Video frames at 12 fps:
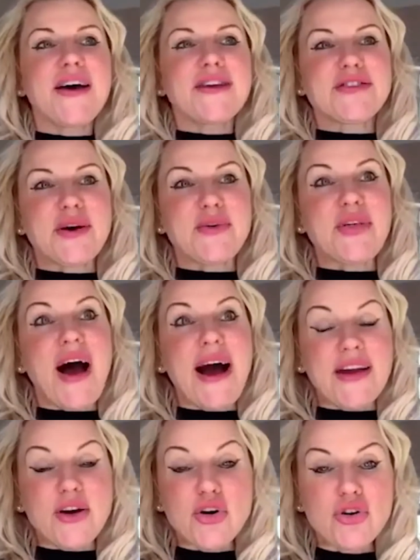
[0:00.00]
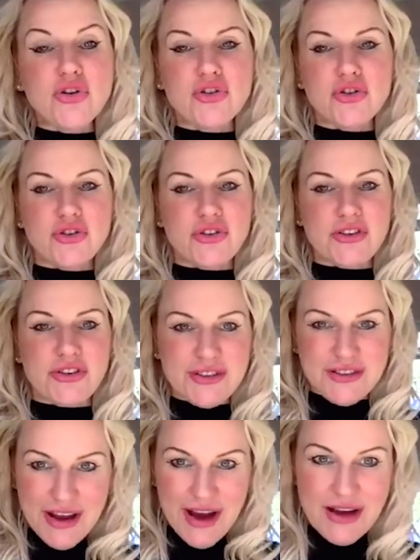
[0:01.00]
so that I could
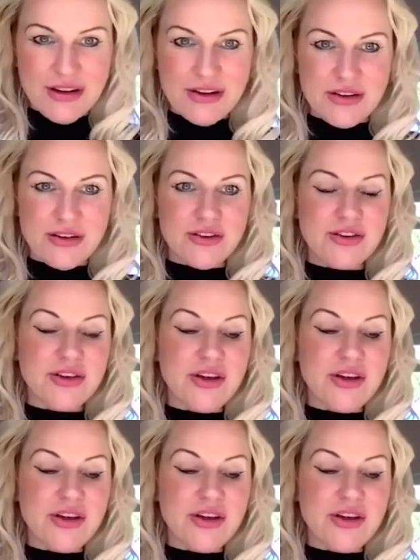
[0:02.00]
understand